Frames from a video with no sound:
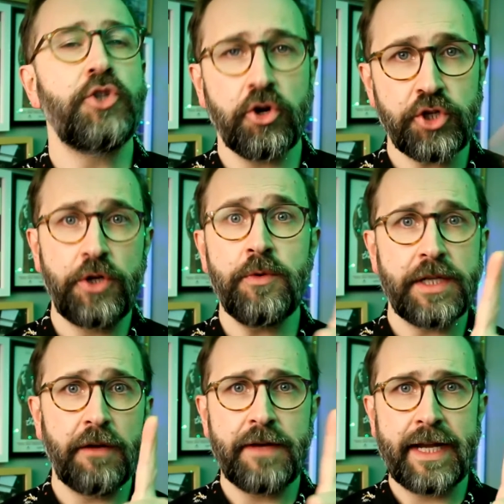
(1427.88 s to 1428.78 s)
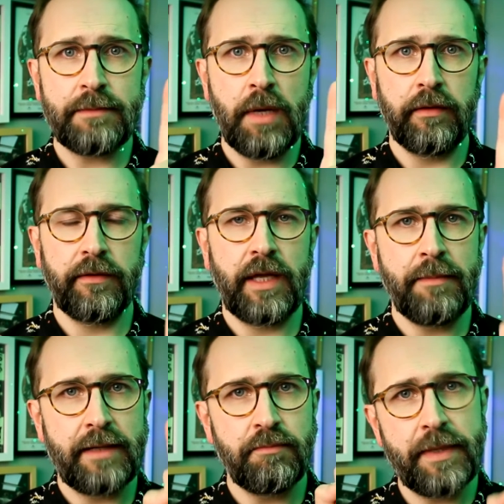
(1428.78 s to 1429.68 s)
Doctor Who stuff next month. I
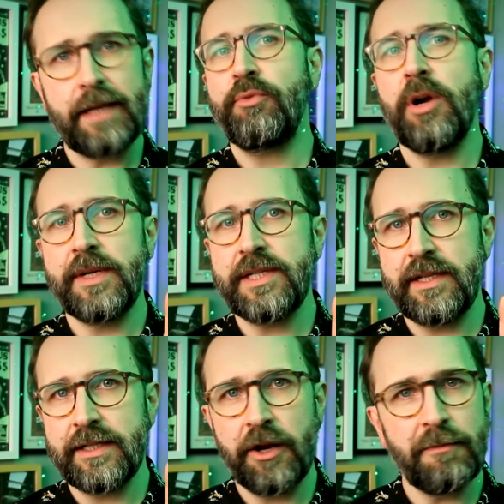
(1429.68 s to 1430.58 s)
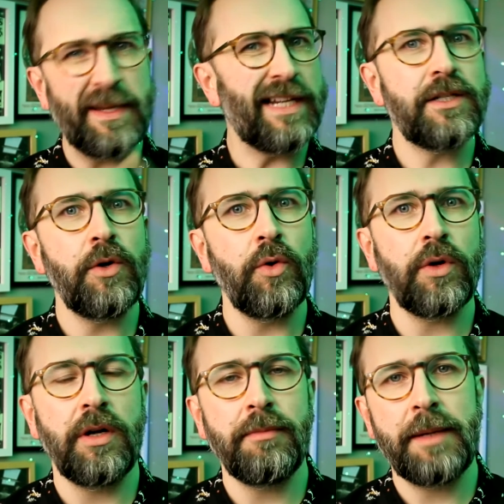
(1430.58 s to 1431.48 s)
made big promises, a lot of big
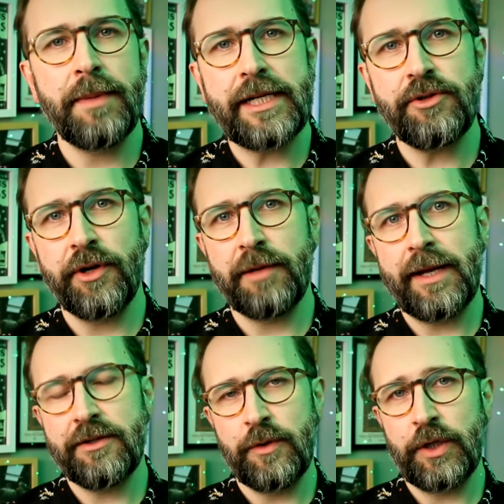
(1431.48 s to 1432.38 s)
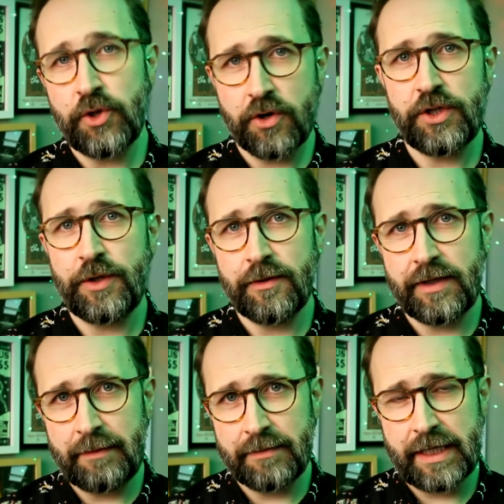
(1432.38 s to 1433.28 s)
talk on my Patreon about doing a Doctor Who
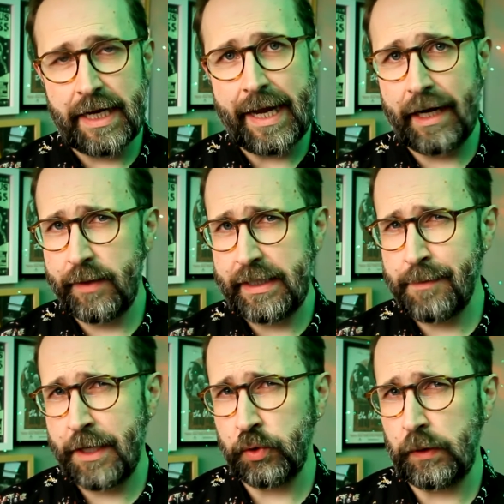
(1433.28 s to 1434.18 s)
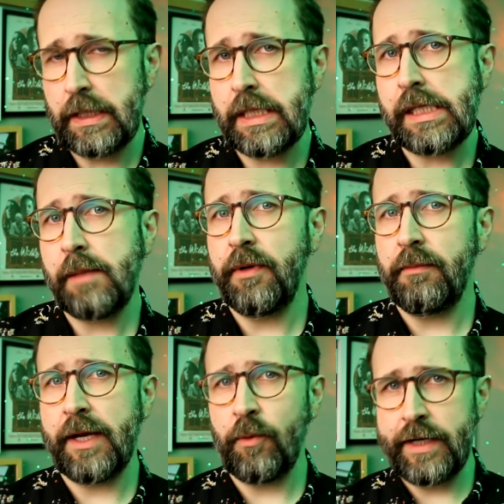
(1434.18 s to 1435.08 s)
themed Halloween special, but
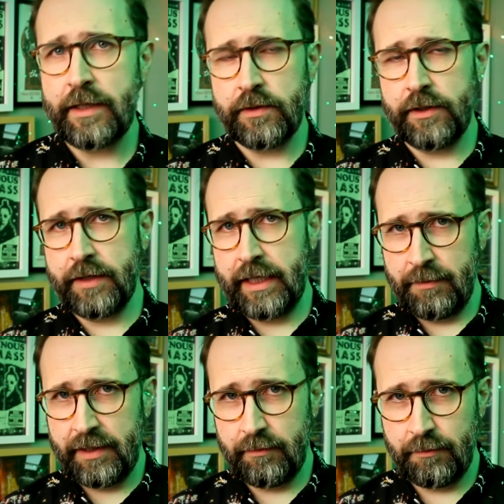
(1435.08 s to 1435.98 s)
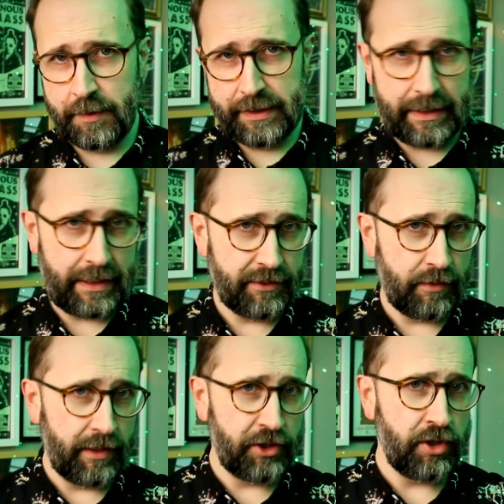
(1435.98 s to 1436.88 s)
my week was looking a bit busy,
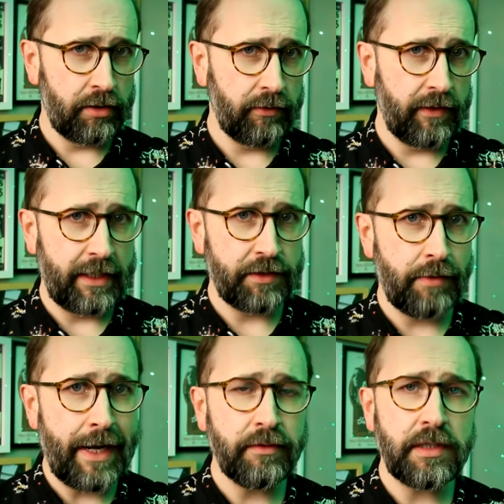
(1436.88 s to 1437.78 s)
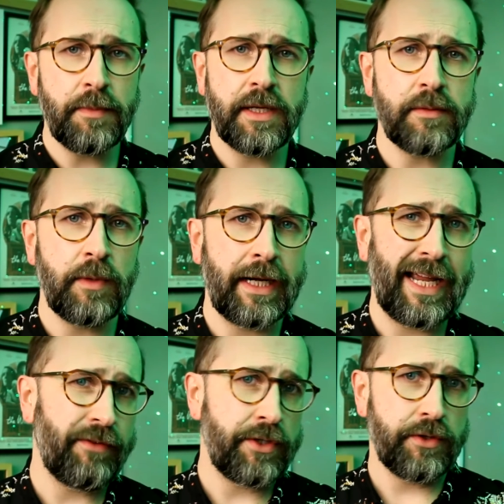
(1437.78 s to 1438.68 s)
so I juggled things around, but we're going to
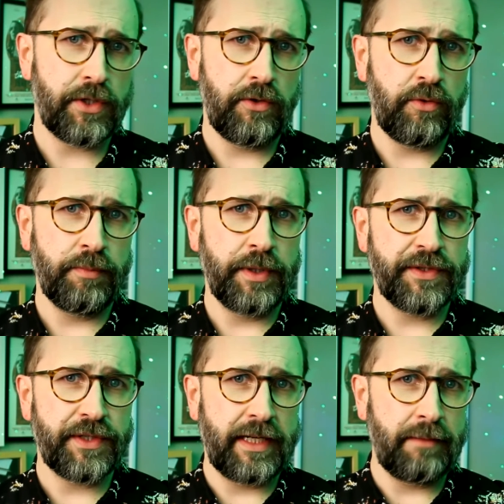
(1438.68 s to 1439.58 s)
have a Doctor Who birthday